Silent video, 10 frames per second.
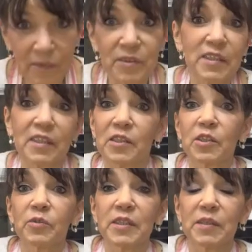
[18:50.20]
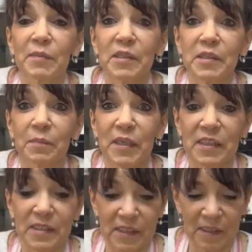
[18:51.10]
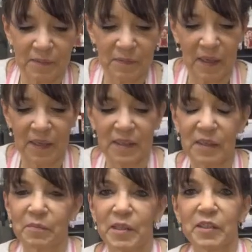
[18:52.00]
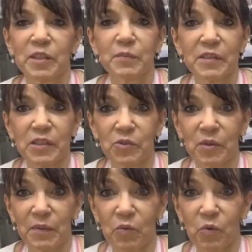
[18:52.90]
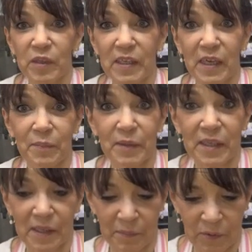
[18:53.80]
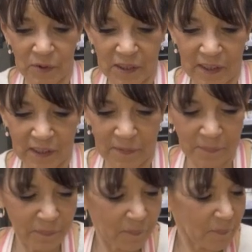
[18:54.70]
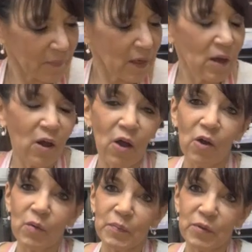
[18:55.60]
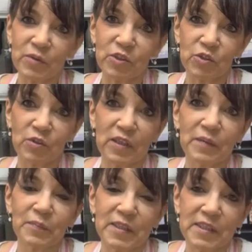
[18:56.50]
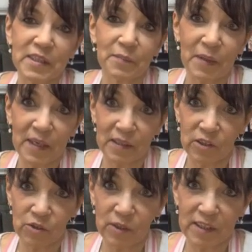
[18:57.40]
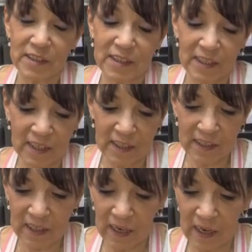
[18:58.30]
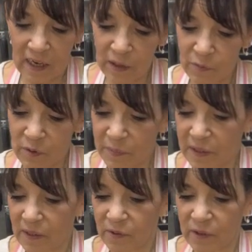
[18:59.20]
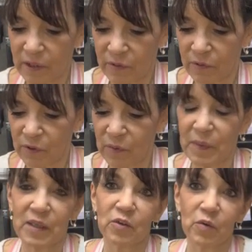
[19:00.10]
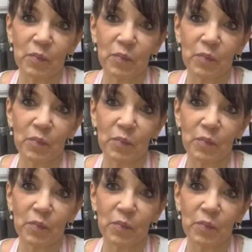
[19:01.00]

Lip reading: to tell you, it smells amazing. I think my husband's going to be one happy camper tonight. Hope you enjoy. Please come back and join us again. I will be going through my old